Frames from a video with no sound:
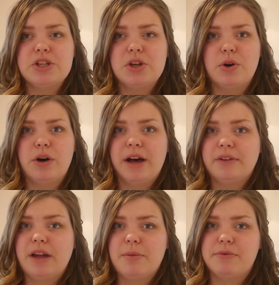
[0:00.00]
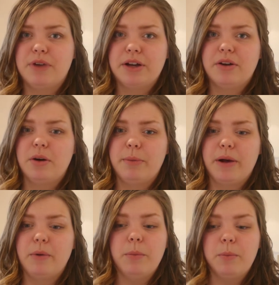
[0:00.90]
to your healthcare provider
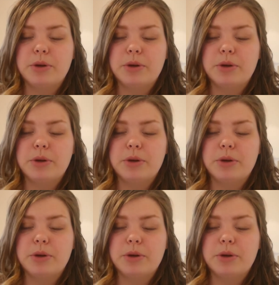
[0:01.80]
about